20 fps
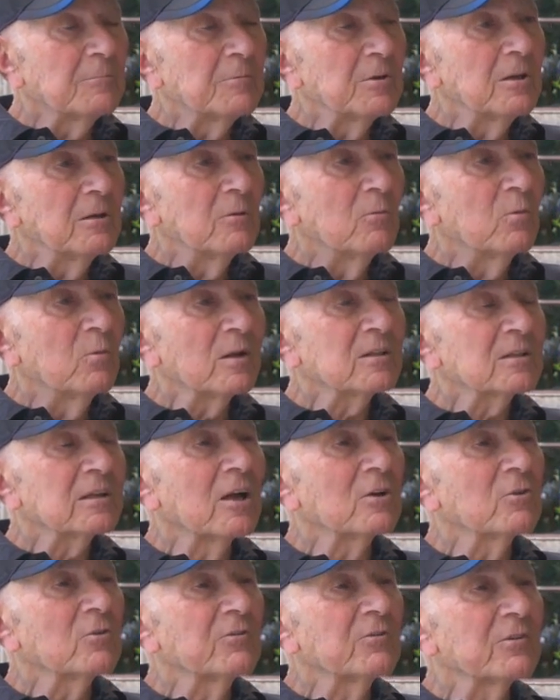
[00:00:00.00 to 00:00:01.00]
the P, what
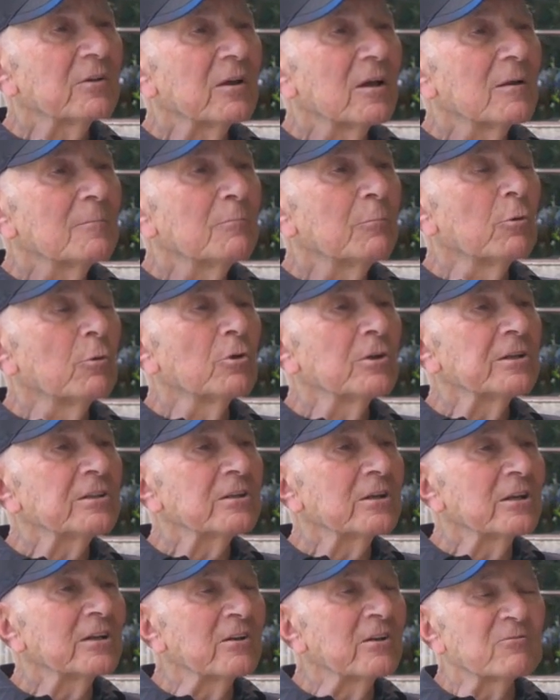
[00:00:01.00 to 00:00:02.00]
kind of
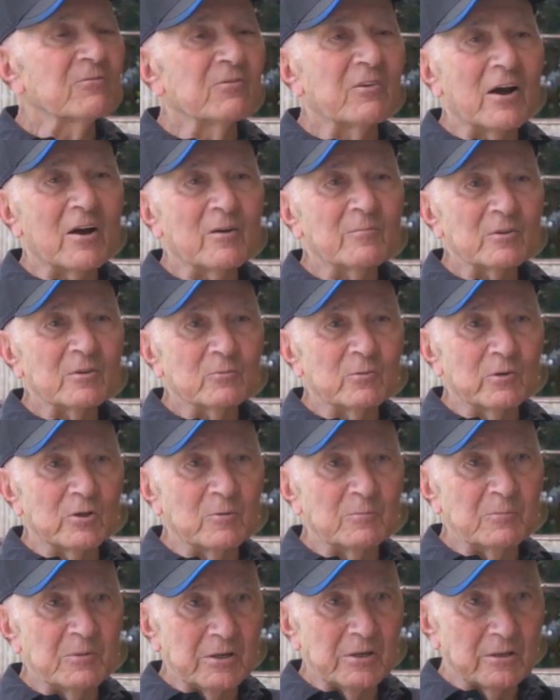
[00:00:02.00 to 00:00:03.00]
political environment will
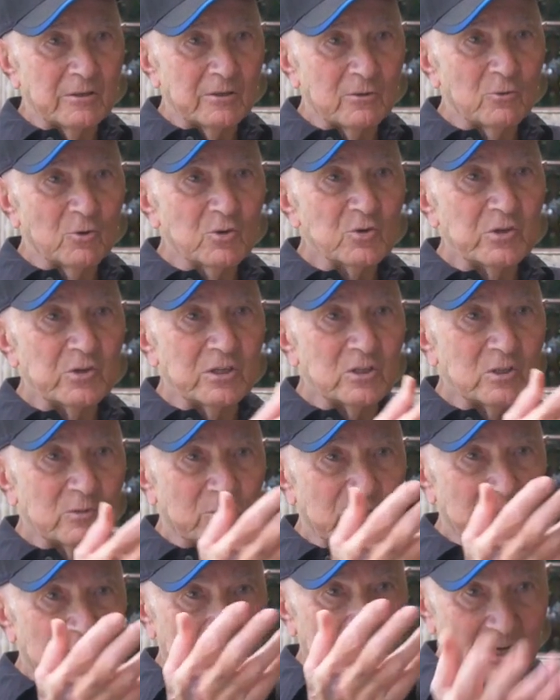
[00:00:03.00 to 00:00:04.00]
it be in? In those days,
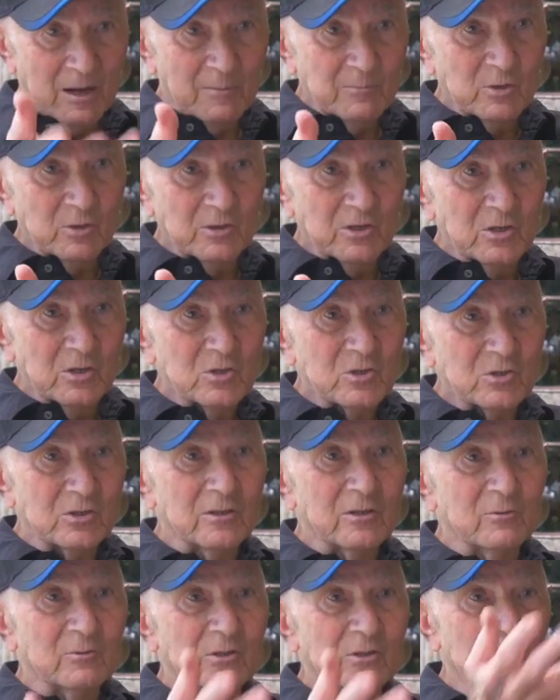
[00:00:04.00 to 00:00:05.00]
there were the communists
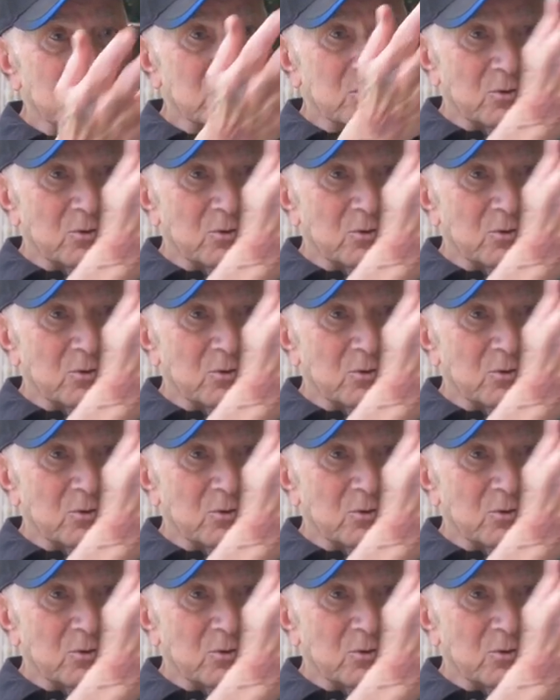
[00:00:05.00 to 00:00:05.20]
and there were the